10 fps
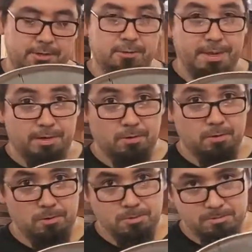you make a
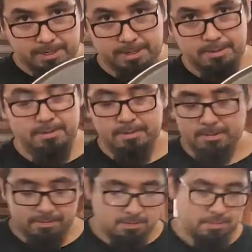hole, right?
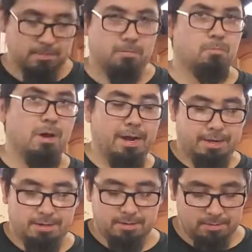Why?
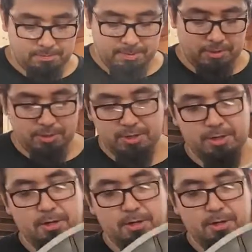When you're going to